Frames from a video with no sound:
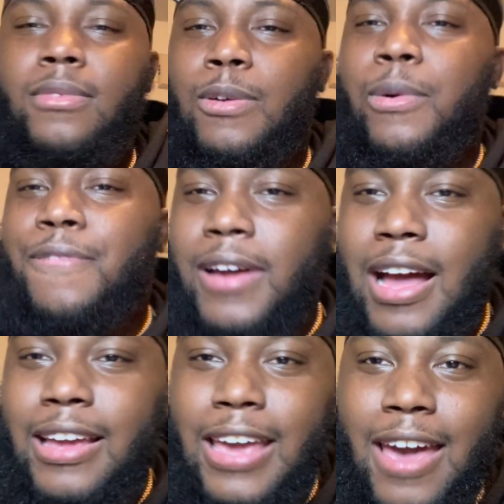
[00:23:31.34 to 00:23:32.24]
we
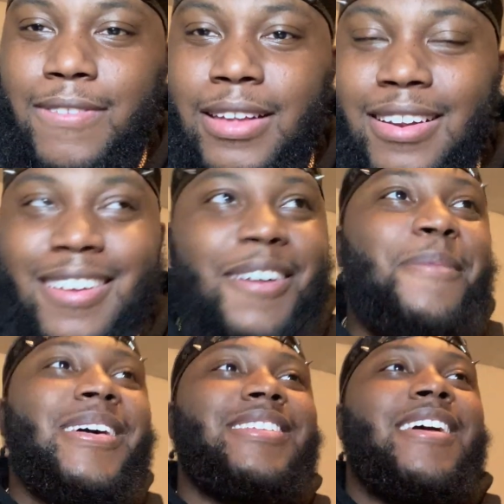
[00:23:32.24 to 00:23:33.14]
forgot Kevin. Oh
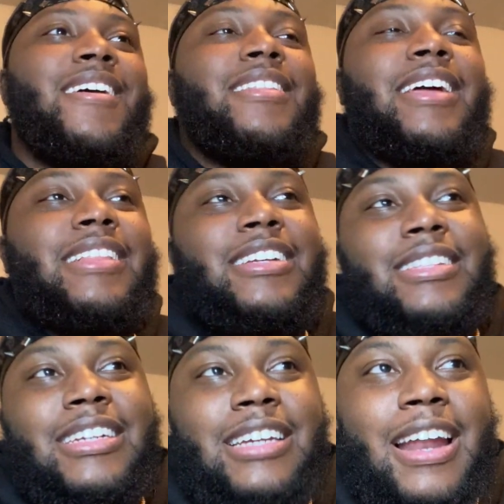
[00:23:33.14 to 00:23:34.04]
my, like that's
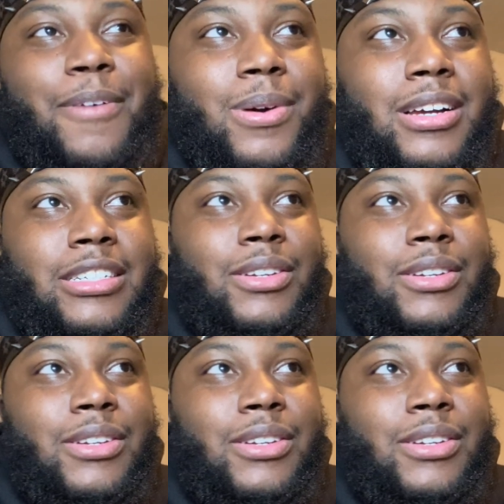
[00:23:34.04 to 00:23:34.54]
that's how they was.